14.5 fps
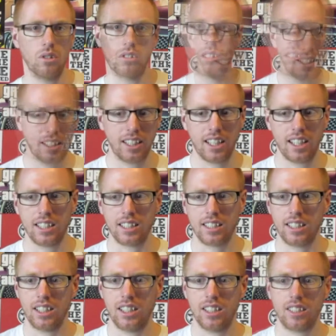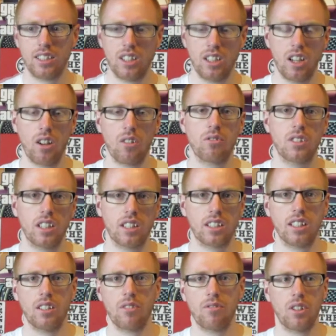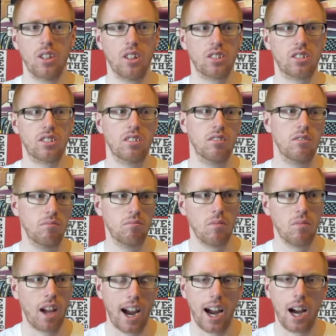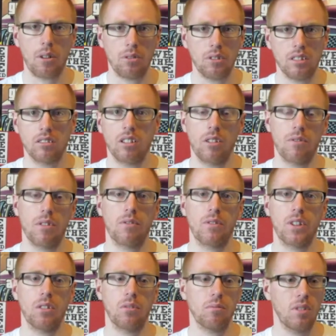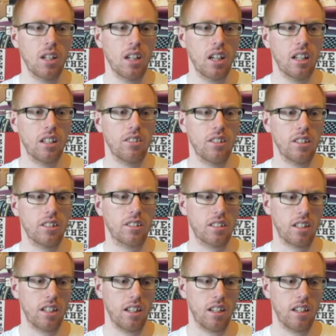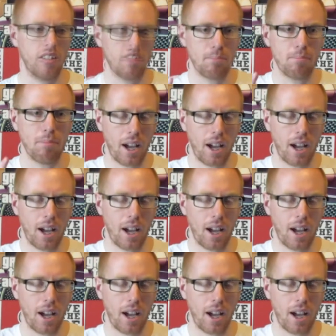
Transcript: The bad thing is that you notice in the first hour of the film that uh,